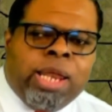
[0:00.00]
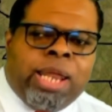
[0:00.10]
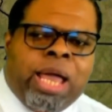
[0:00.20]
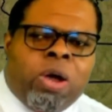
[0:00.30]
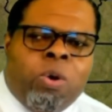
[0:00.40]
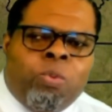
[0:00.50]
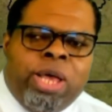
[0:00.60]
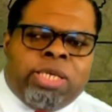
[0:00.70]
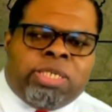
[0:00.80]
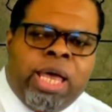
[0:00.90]
like on
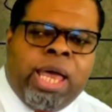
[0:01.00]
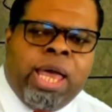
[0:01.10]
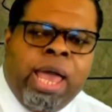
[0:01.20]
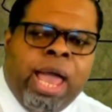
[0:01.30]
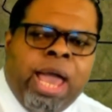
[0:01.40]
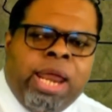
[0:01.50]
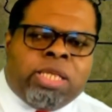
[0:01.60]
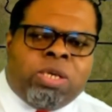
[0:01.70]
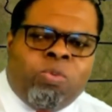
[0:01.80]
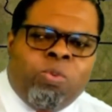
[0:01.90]
Wednesday and
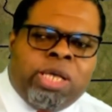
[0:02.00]
into